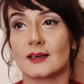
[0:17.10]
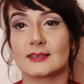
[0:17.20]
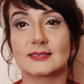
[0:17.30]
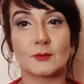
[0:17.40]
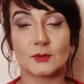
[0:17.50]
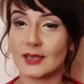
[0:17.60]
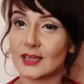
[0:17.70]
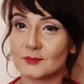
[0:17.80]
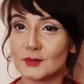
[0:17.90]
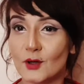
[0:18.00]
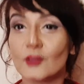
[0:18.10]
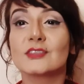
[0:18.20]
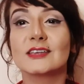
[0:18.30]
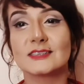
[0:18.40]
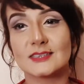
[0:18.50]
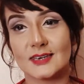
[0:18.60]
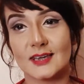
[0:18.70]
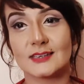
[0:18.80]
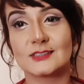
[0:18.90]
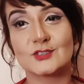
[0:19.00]
someone like me on the
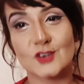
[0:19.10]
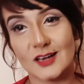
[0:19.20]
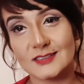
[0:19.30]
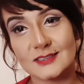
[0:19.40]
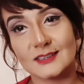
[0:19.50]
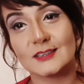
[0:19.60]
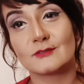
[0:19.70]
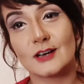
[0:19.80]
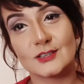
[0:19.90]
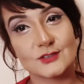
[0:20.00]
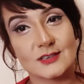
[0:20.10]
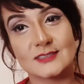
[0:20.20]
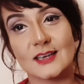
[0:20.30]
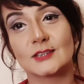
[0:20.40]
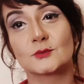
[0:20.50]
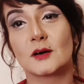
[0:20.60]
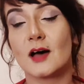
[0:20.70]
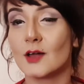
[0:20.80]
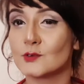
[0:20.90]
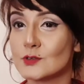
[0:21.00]
internet chanting the Vajrasattva
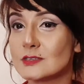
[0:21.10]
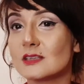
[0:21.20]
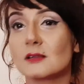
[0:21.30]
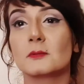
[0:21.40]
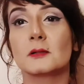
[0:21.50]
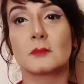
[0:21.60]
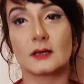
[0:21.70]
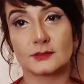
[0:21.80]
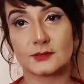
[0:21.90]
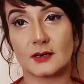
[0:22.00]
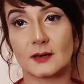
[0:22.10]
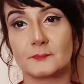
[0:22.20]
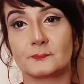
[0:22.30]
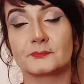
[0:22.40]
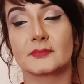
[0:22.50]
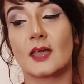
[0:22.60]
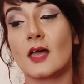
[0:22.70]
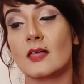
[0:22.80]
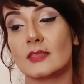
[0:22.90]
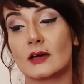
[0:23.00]
100 syllable mantra.
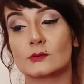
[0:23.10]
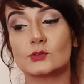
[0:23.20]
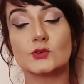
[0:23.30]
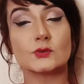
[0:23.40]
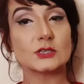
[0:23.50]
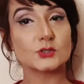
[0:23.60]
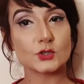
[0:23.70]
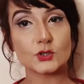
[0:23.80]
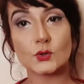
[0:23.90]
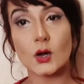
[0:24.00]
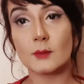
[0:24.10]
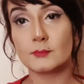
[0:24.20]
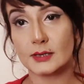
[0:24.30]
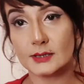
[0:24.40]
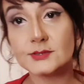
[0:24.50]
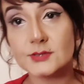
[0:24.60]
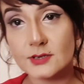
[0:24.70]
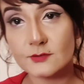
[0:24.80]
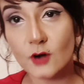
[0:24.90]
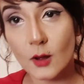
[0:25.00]
Now I want to read to you a bit
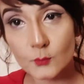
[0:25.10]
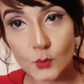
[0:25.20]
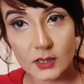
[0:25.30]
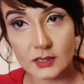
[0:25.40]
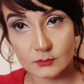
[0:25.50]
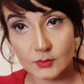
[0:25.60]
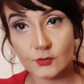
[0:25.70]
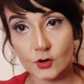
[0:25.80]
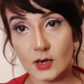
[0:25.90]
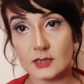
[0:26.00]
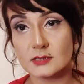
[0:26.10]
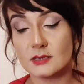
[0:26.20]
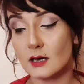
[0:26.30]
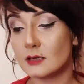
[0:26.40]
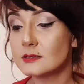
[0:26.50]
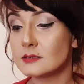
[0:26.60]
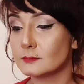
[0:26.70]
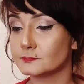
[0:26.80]
from Wiki before I start.